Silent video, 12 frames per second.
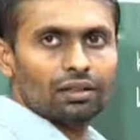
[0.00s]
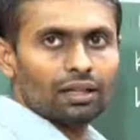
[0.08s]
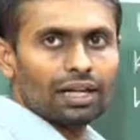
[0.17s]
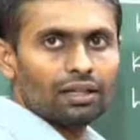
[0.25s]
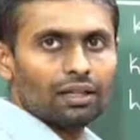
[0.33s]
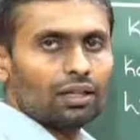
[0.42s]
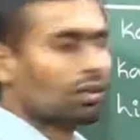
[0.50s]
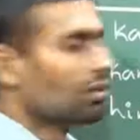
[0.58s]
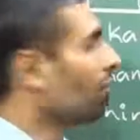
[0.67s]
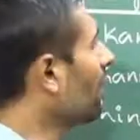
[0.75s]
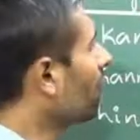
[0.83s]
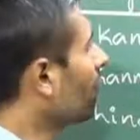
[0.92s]
right,
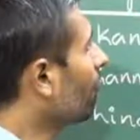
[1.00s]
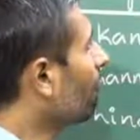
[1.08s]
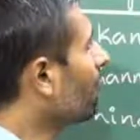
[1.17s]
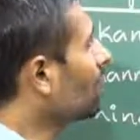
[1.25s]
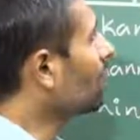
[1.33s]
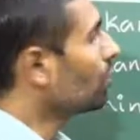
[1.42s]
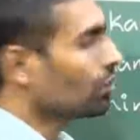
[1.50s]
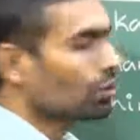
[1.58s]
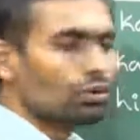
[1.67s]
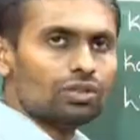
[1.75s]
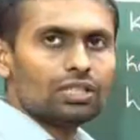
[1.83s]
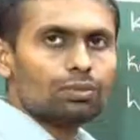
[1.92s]
where we
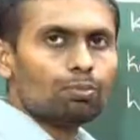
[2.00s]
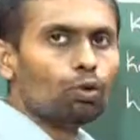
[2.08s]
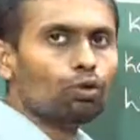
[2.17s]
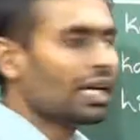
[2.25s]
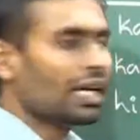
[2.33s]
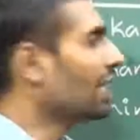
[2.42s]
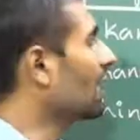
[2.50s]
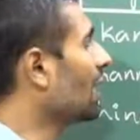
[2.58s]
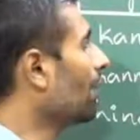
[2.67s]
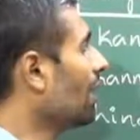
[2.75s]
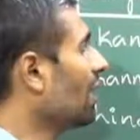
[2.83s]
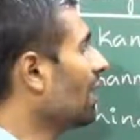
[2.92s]
use this movie ID,
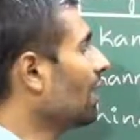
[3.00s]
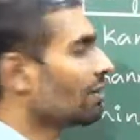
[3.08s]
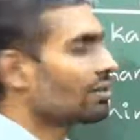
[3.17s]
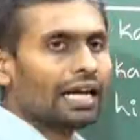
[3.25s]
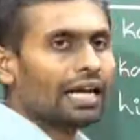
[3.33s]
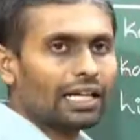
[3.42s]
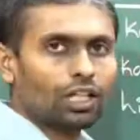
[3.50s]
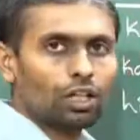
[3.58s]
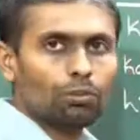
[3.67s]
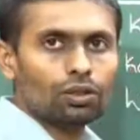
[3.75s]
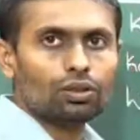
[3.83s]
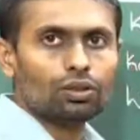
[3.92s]
MID as an
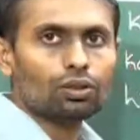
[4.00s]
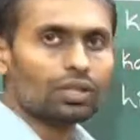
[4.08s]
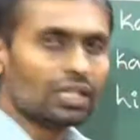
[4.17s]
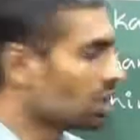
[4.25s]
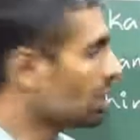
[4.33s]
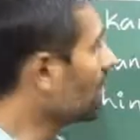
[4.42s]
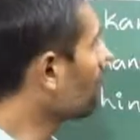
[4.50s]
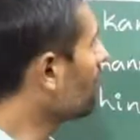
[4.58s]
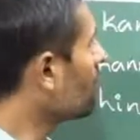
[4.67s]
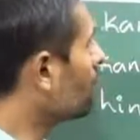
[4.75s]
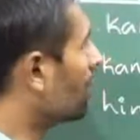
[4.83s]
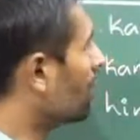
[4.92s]
attribute to
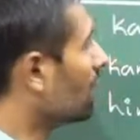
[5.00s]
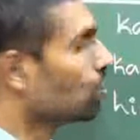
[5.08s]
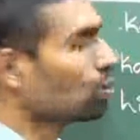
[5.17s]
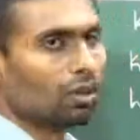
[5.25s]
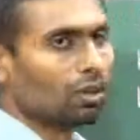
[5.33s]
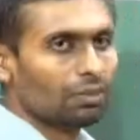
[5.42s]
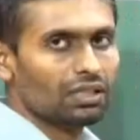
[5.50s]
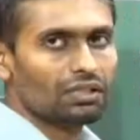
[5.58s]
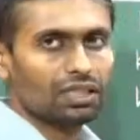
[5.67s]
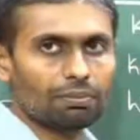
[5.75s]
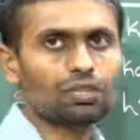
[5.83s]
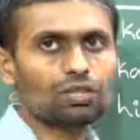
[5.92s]
distinguish between two tuples,
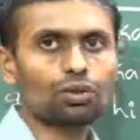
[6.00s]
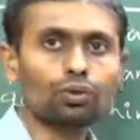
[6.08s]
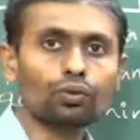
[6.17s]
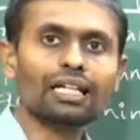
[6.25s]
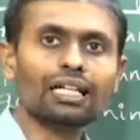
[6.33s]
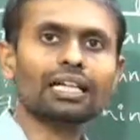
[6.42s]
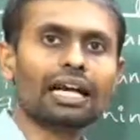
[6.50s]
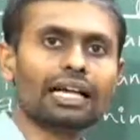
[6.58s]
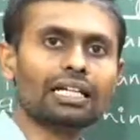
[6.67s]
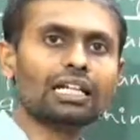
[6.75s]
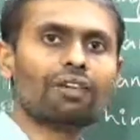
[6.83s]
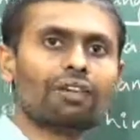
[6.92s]
that means to uniquely
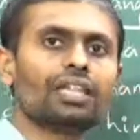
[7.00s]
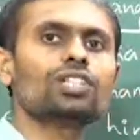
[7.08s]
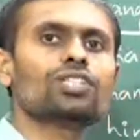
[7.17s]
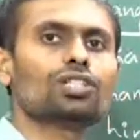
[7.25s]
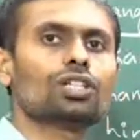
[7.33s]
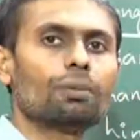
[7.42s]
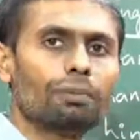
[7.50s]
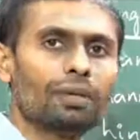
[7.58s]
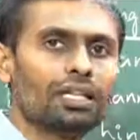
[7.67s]
identify each tuple